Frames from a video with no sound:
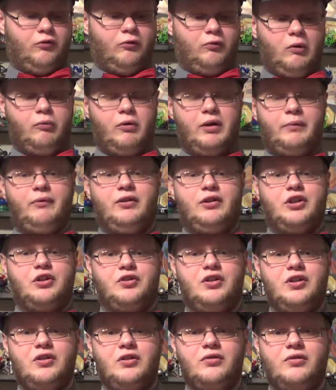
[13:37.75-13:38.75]
Well, what would you
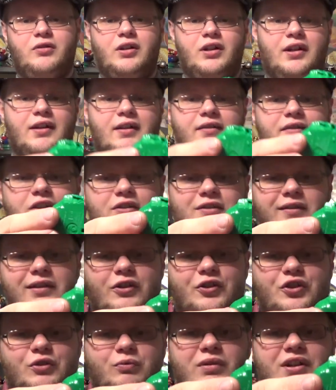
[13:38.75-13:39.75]
do? There's a
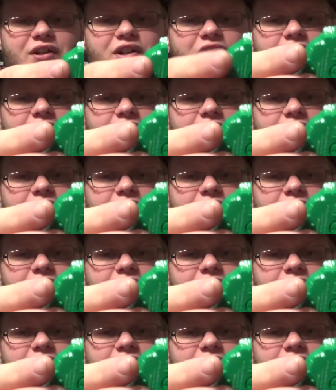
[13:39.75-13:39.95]
little switch